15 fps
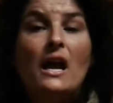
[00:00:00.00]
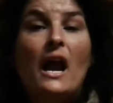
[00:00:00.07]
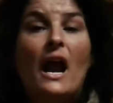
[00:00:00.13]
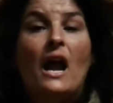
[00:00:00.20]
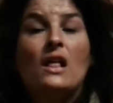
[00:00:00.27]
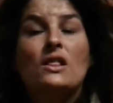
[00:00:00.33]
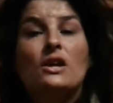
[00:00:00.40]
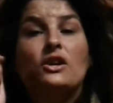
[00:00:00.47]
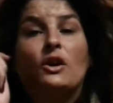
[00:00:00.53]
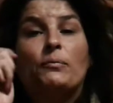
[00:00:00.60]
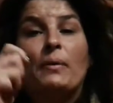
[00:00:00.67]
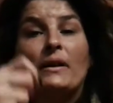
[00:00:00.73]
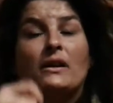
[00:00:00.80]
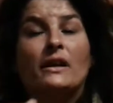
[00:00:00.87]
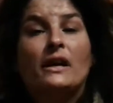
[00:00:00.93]
And then you're
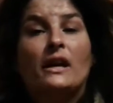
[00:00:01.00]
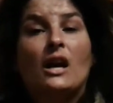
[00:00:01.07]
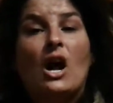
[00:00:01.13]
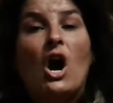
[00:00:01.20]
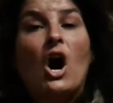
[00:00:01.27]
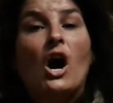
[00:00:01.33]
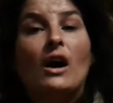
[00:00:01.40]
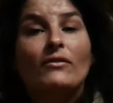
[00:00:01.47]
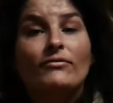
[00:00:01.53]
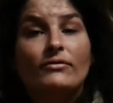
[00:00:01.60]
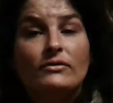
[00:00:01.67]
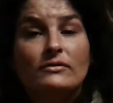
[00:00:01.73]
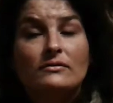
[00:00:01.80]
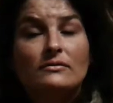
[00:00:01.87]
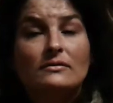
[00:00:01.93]
peeling it off.
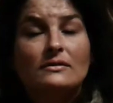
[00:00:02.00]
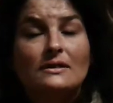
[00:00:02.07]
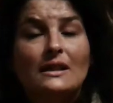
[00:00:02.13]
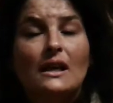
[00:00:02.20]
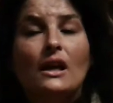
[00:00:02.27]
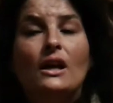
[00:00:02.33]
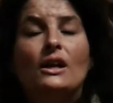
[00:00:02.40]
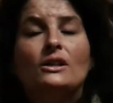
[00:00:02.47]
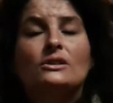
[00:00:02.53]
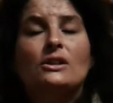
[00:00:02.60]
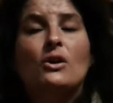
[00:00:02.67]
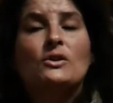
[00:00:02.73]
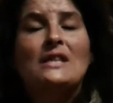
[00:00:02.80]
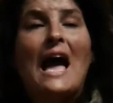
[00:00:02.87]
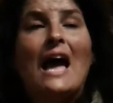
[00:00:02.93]

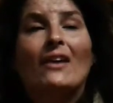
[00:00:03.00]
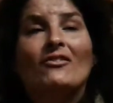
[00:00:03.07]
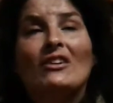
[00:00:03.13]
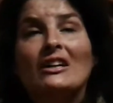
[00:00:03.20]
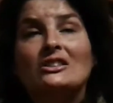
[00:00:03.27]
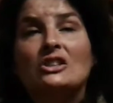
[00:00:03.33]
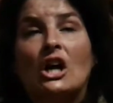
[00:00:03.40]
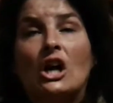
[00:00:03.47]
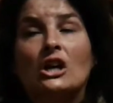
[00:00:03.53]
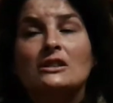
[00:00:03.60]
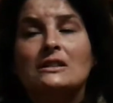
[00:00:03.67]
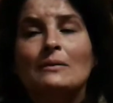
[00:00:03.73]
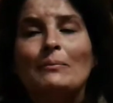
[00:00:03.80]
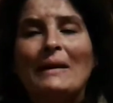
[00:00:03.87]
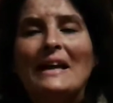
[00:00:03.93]
So that in return
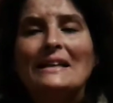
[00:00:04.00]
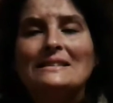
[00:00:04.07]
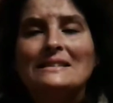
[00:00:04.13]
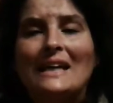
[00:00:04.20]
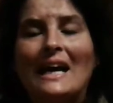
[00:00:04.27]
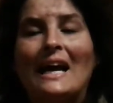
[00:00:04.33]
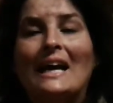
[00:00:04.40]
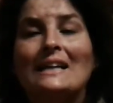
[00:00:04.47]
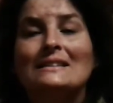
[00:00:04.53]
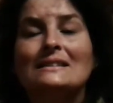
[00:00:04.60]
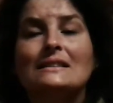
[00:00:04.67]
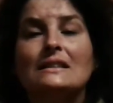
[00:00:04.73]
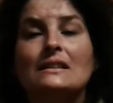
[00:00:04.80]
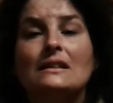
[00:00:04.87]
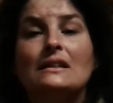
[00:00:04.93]
to me says